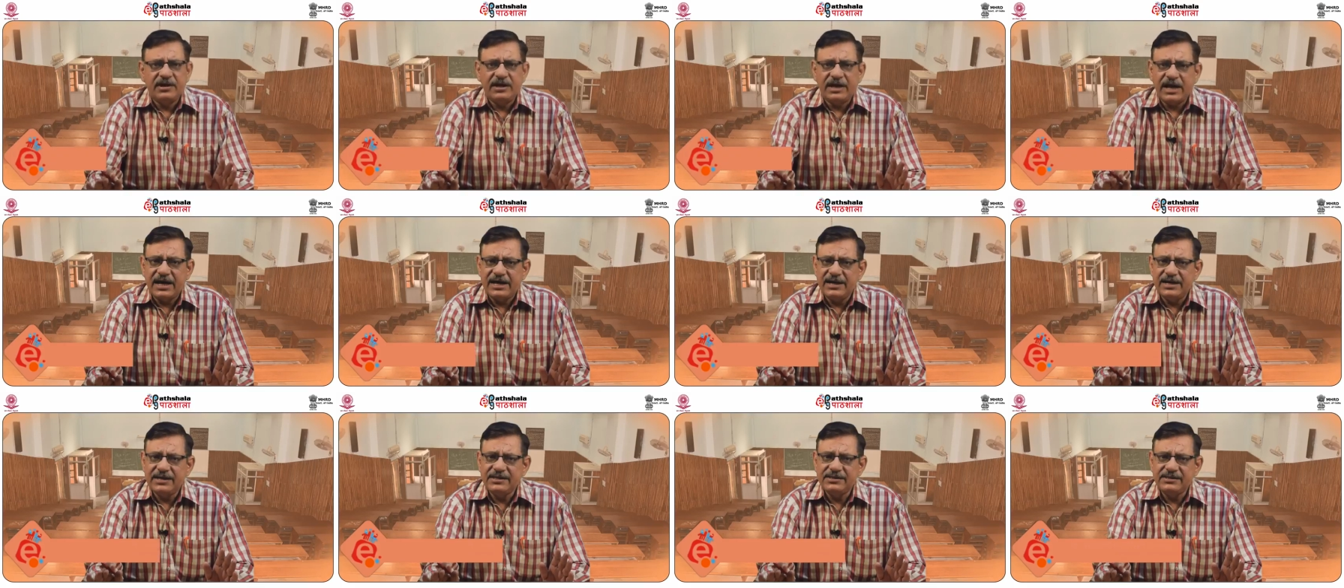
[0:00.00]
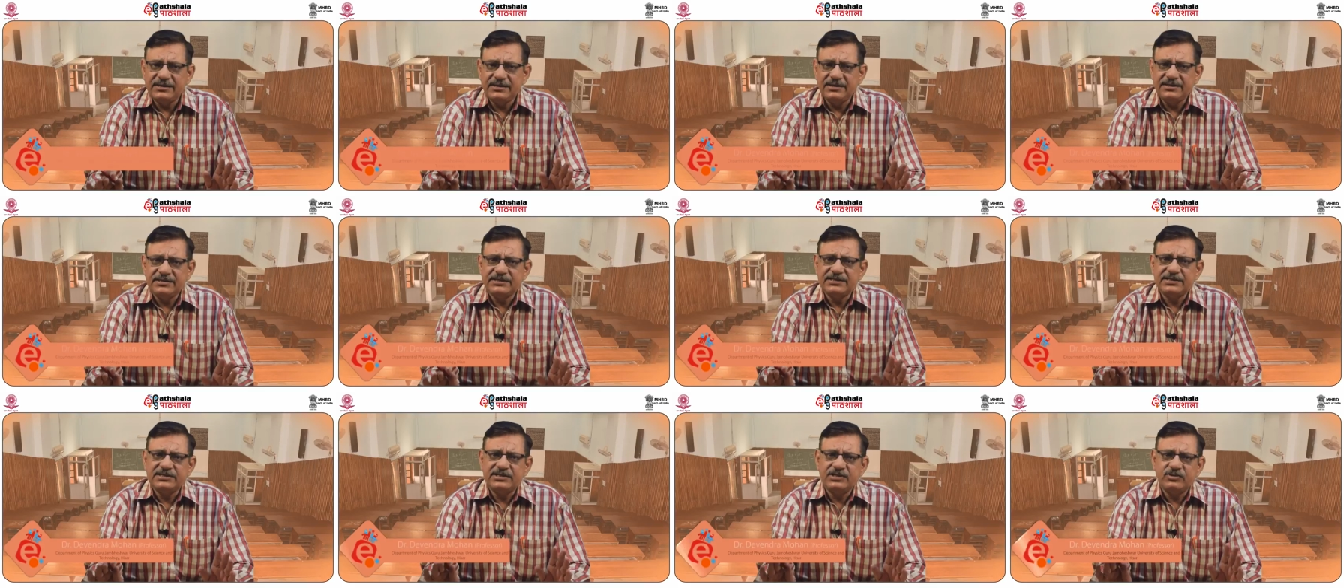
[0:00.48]
Dye laser
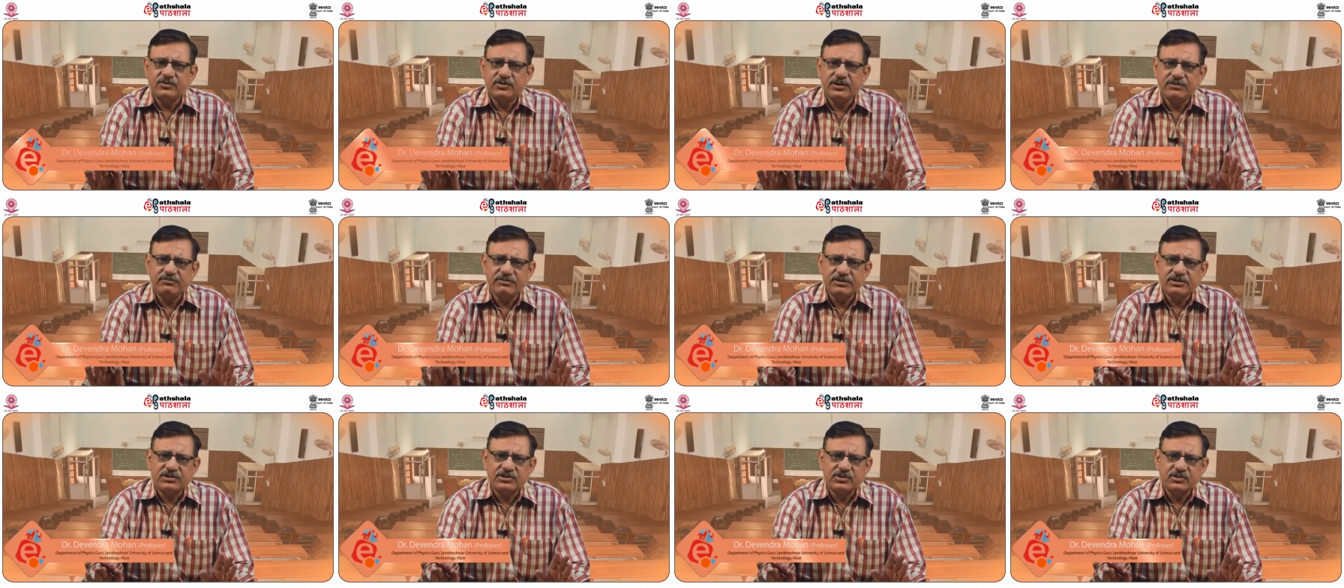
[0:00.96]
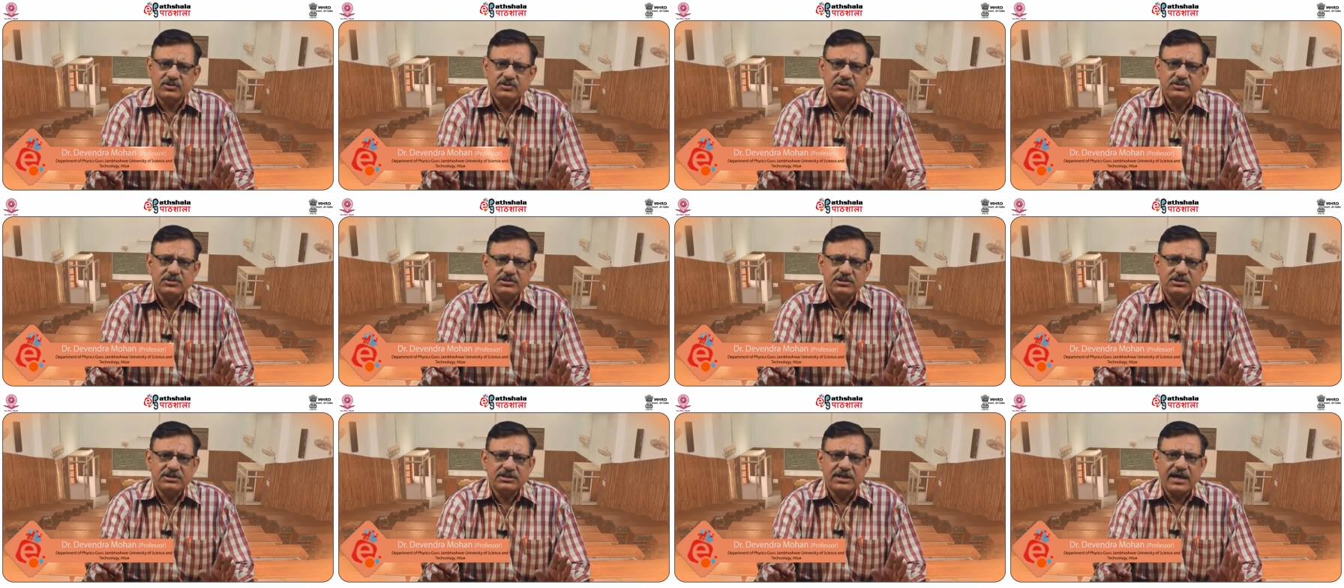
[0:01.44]
is a tunable
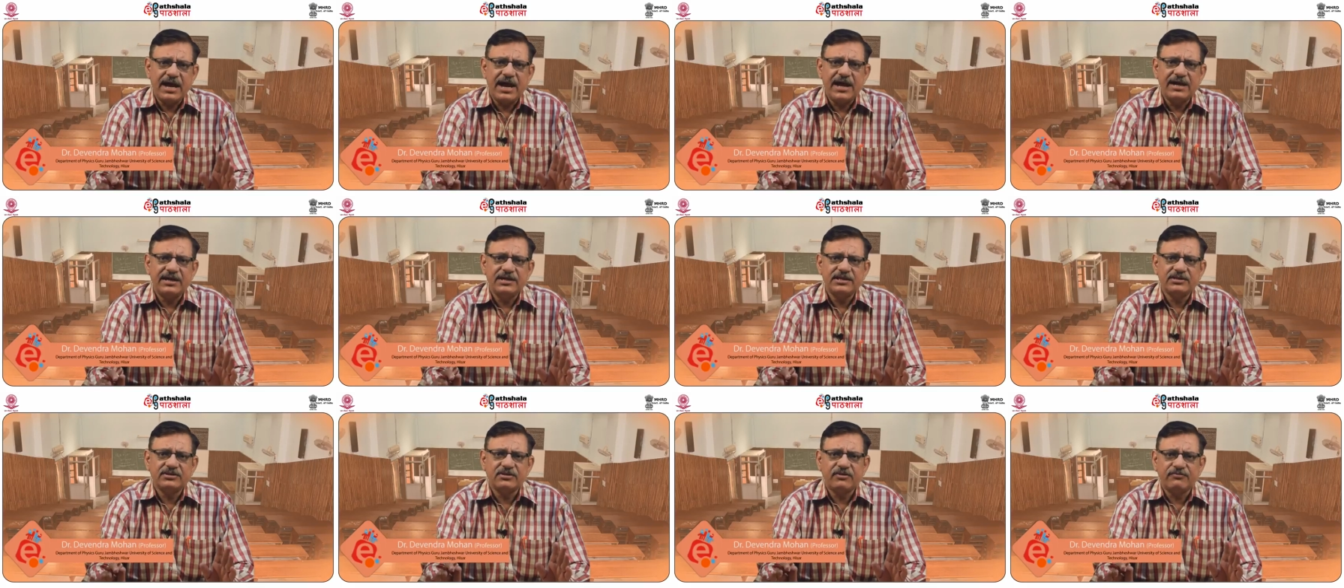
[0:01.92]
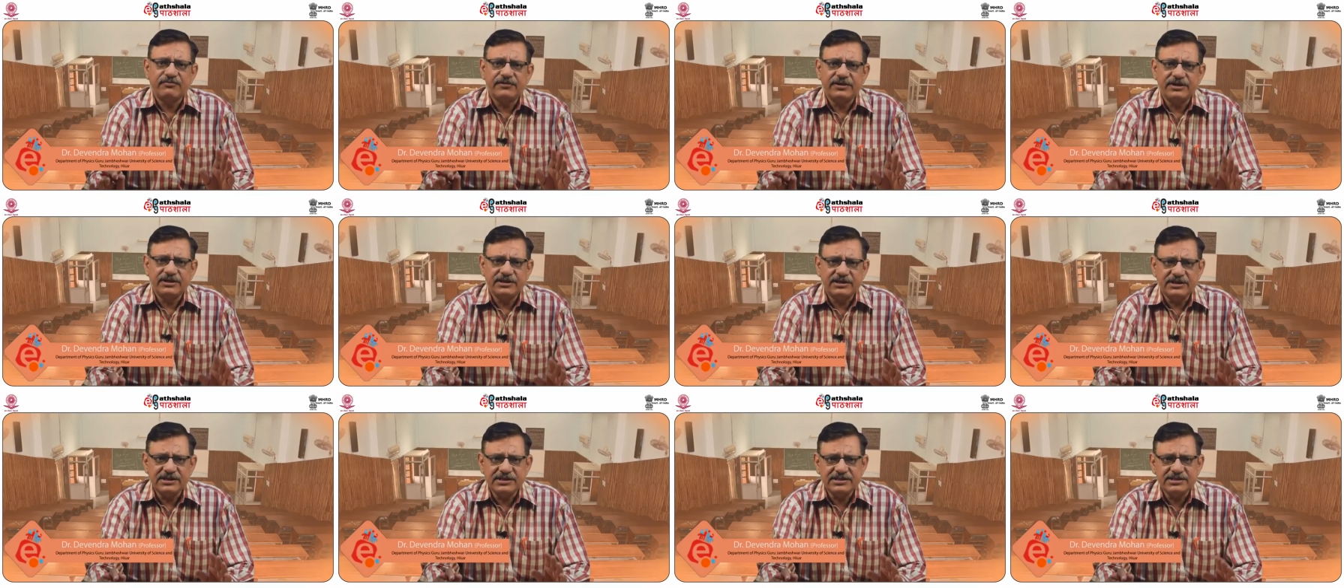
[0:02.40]
source and is of
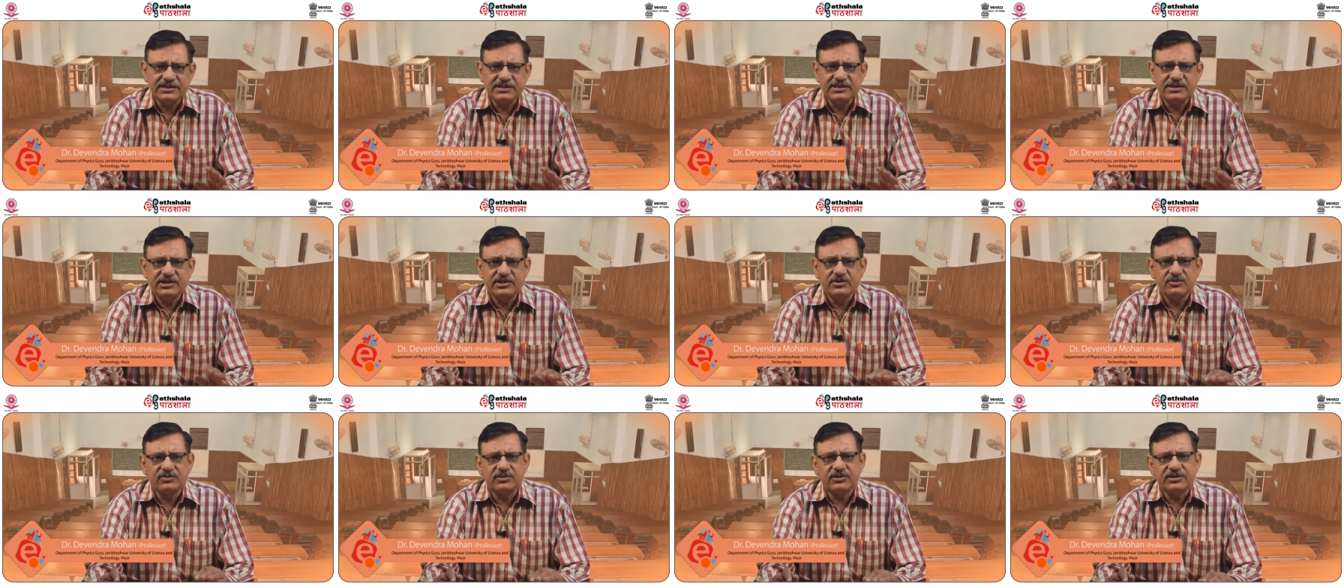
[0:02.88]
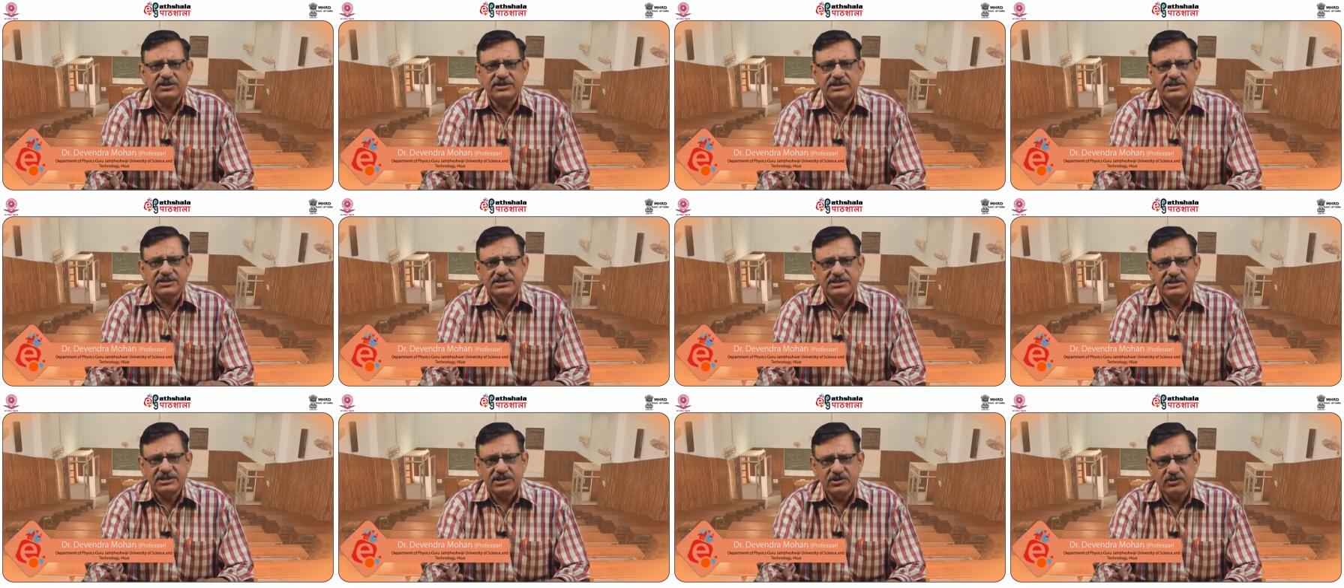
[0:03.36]
interest due to
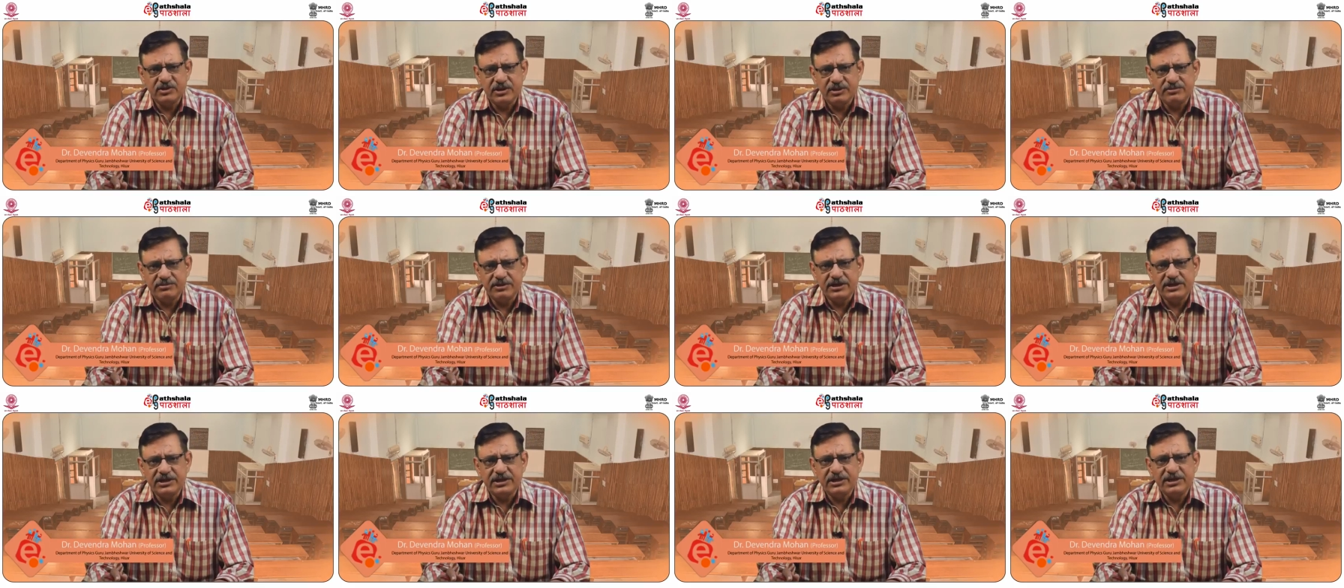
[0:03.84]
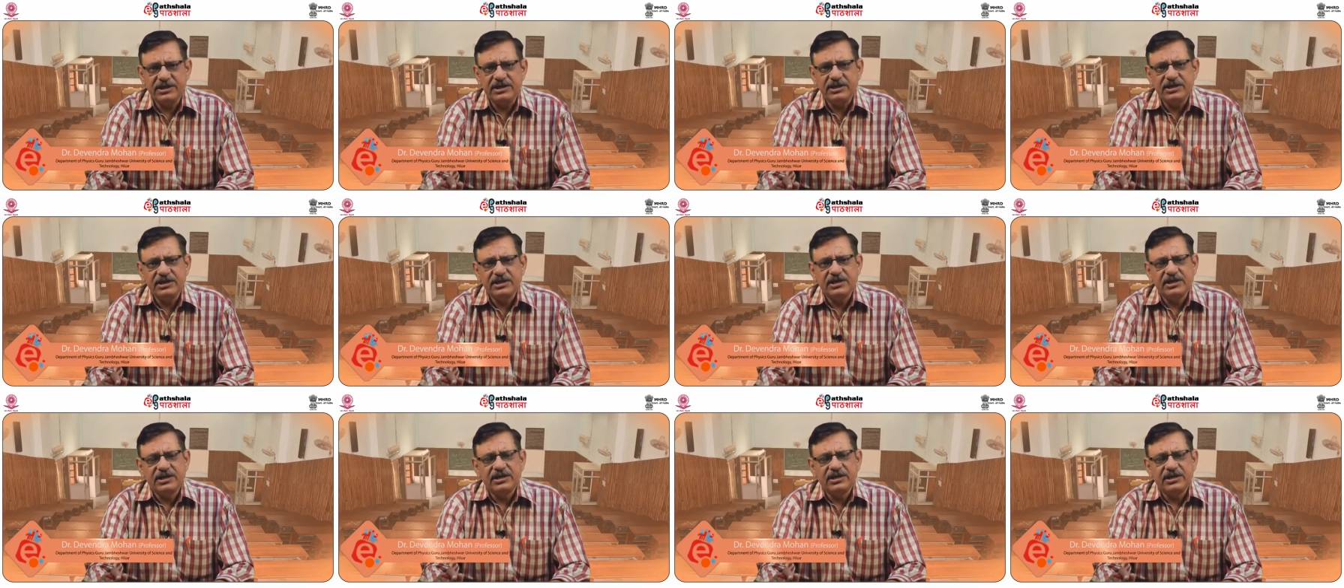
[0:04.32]
its tunability